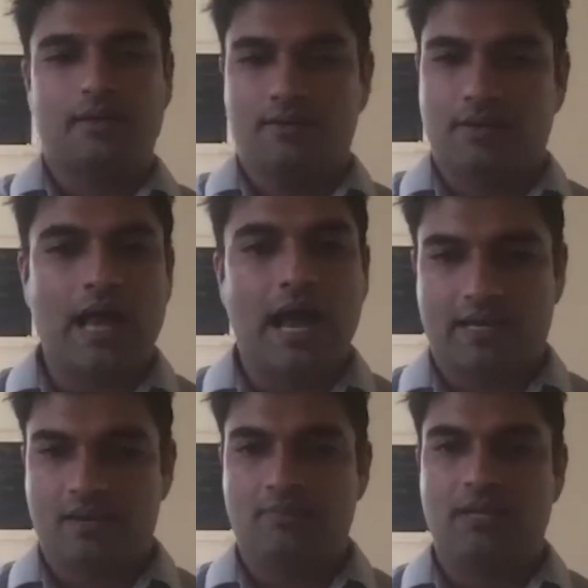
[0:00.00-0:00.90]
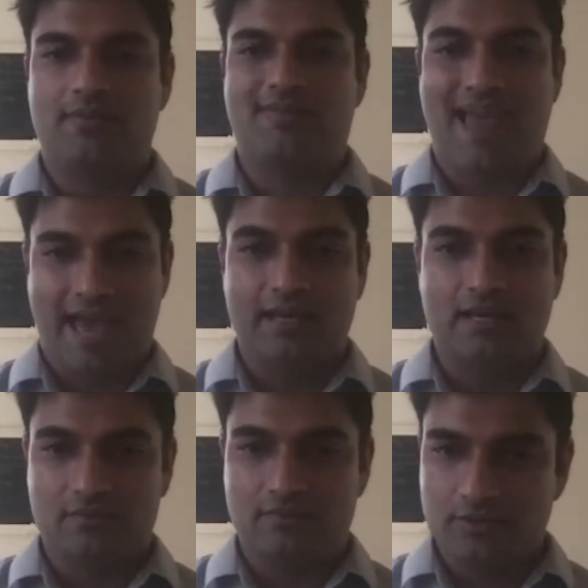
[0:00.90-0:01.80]
They're not going to be that
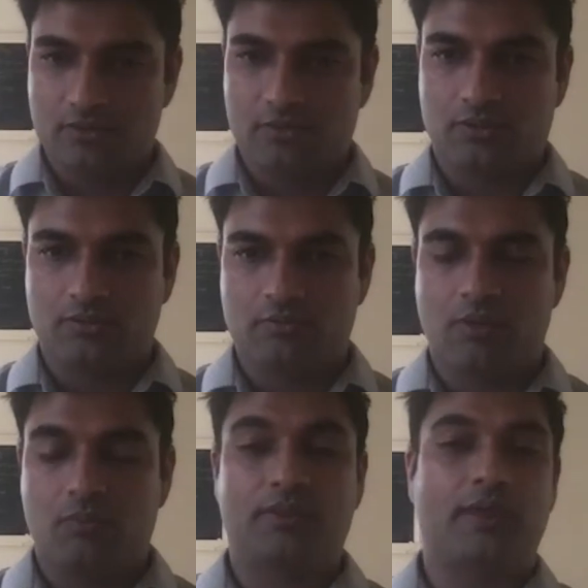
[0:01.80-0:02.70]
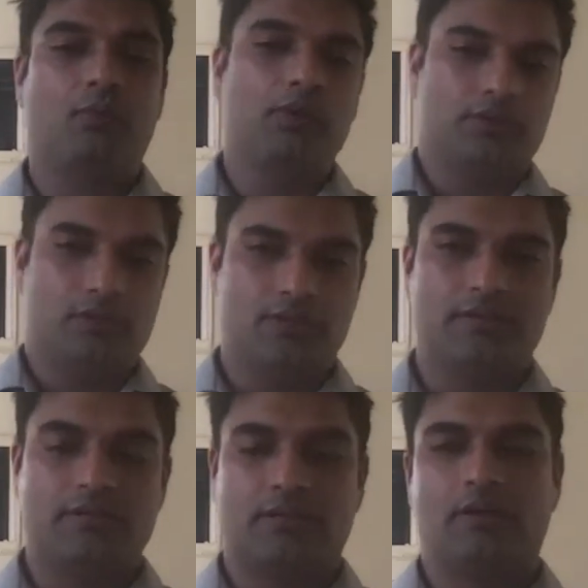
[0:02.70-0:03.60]
individual, but what they will do
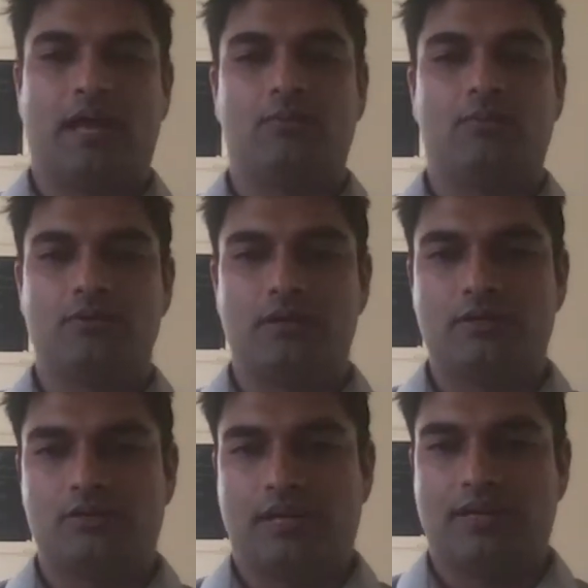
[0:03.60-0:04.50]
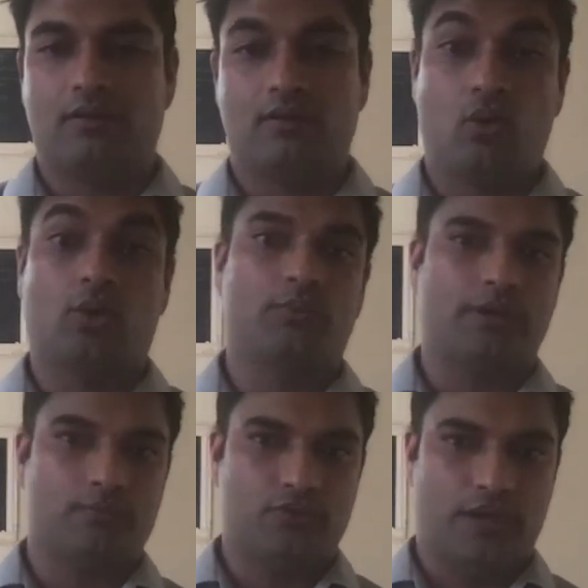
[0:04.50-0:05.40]
is they'll help you understand the
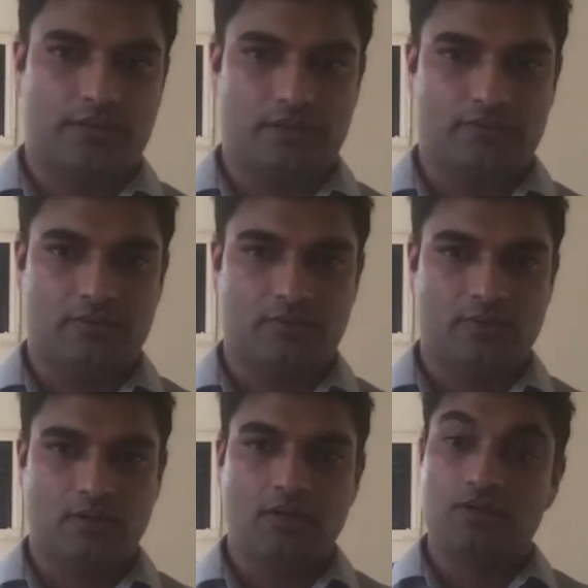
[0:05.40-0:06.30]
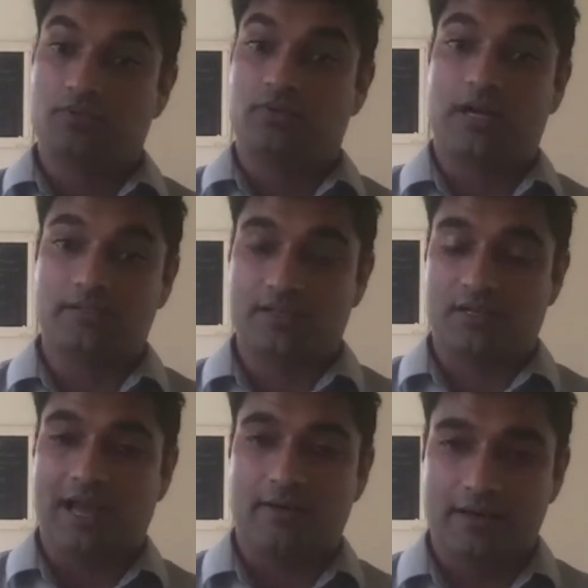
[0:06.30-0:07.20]
corporate objectives. So for us at
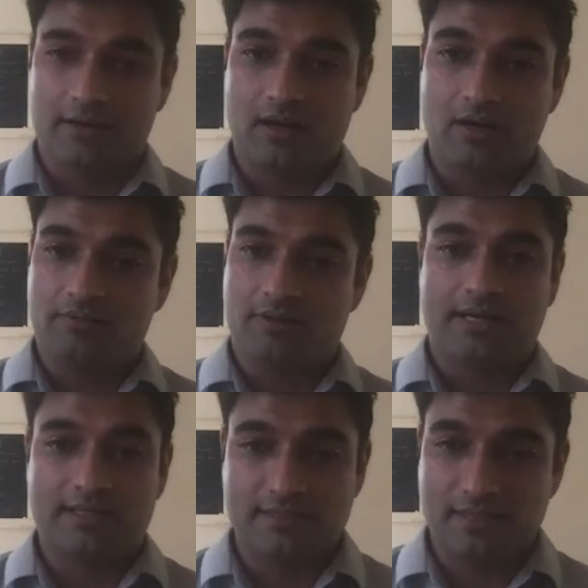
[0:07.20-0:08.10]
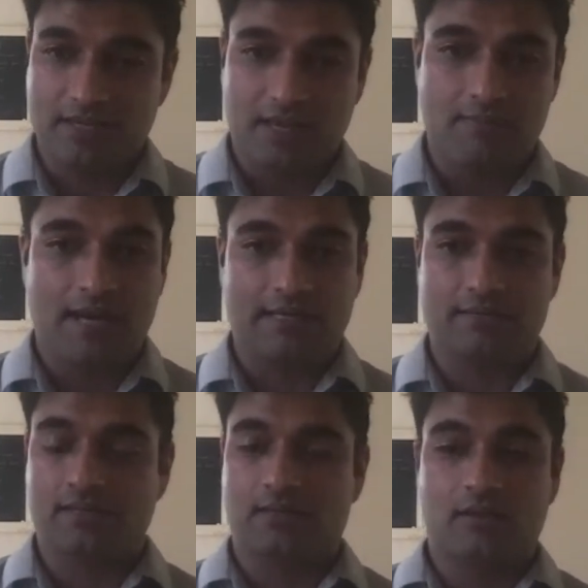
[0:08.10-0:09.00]
Cloudera, our finance team came back and
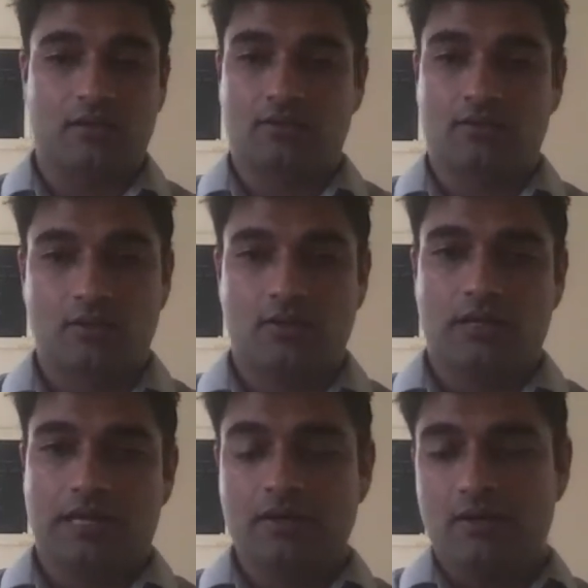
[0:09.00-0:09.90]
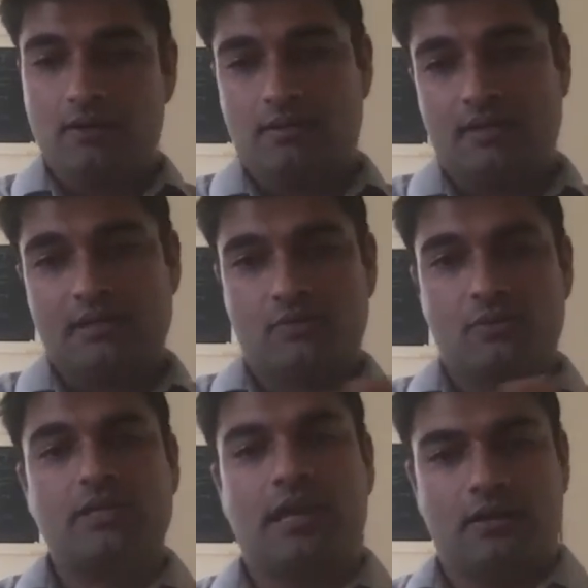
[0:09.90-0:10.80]
said, "Look, here are the things
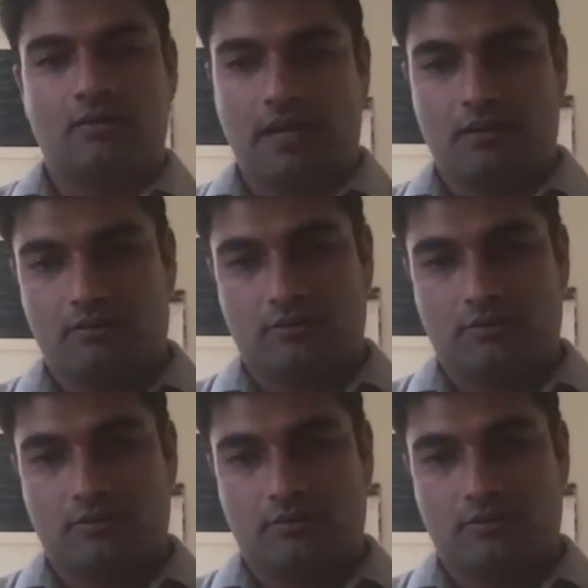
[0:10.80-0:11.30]
we care about